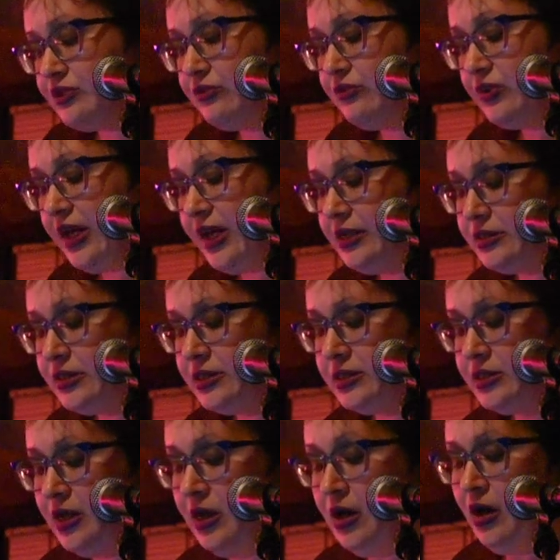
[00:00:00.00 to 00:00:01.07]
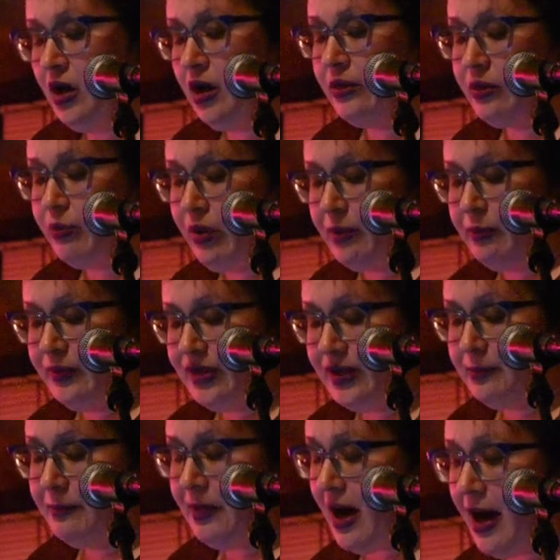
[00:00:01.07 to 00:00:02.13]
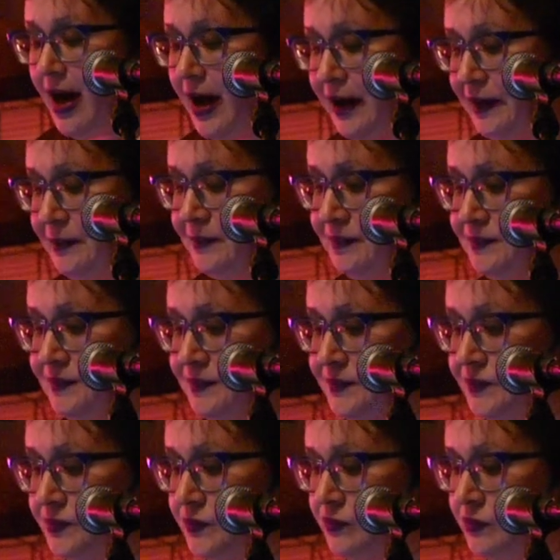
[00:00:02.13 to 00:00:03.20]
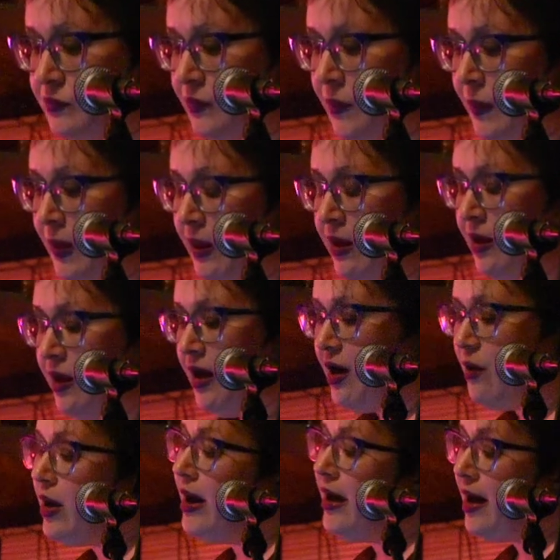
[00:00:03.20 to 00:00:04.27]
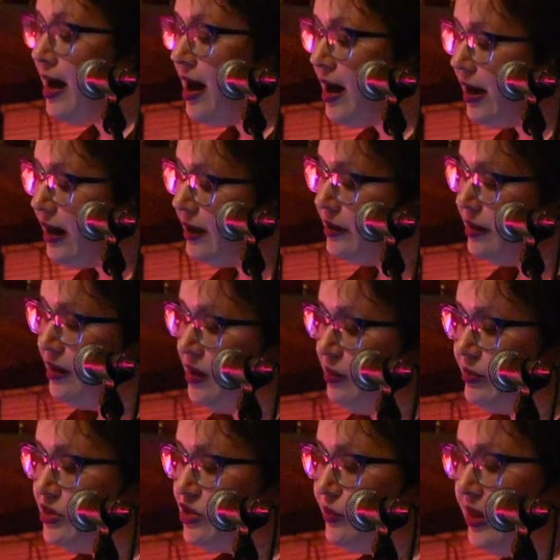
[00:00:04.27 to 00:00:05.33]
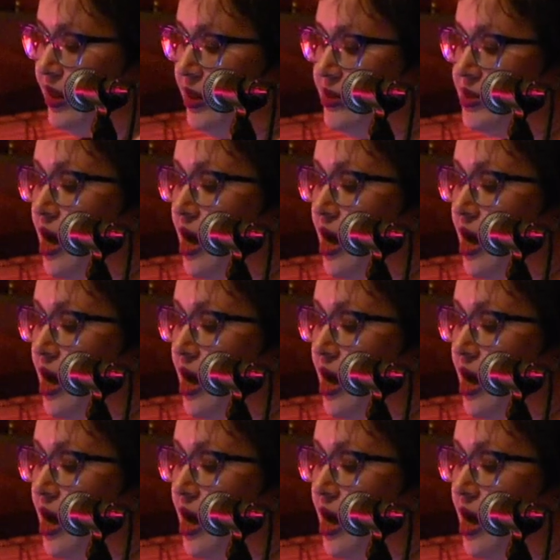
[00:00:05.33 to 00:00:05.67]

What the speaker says: deflates on the pumpkin pie. How I hide between